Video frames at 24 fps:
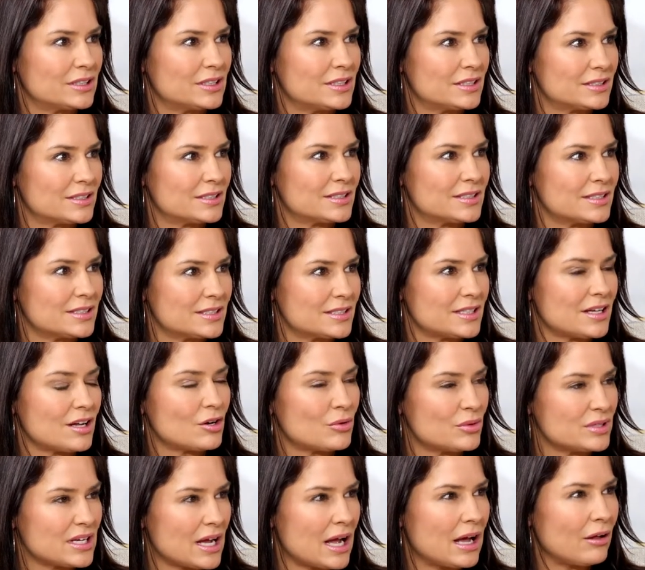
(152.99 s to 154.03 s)
it, yes. it's, it's
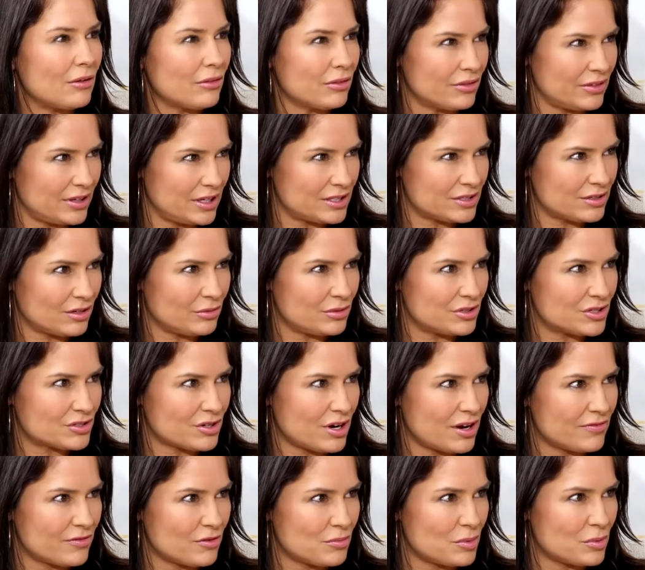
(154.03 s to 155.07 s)
not always healthy to always
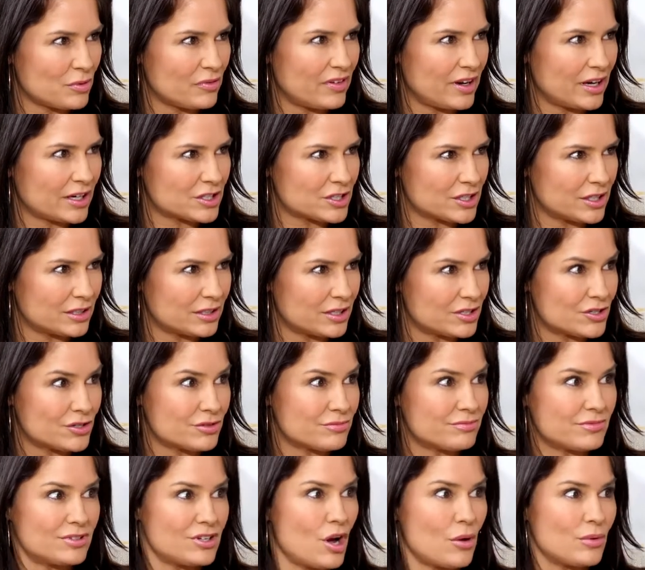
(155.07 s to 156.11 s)
strive for perfection. That's
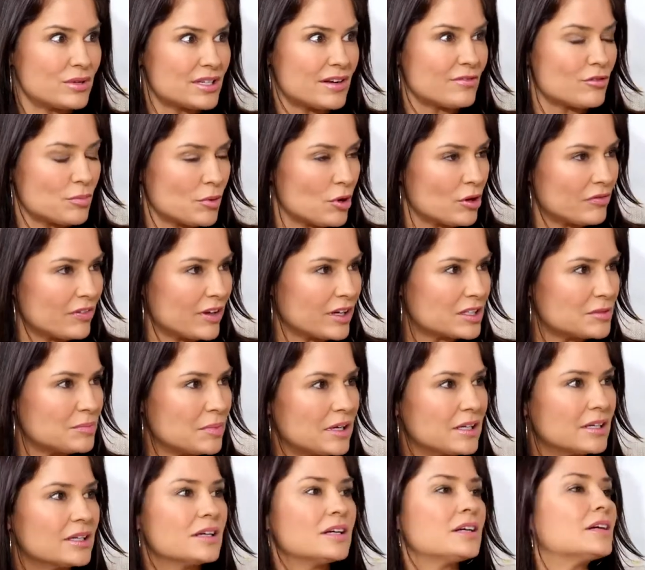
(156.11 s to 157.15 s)
right. No one's ever perfect.
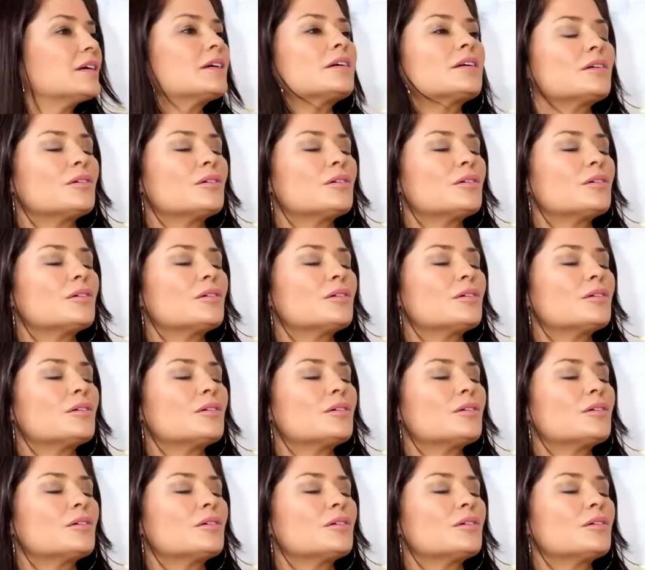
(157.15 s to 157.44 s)
That's but, right.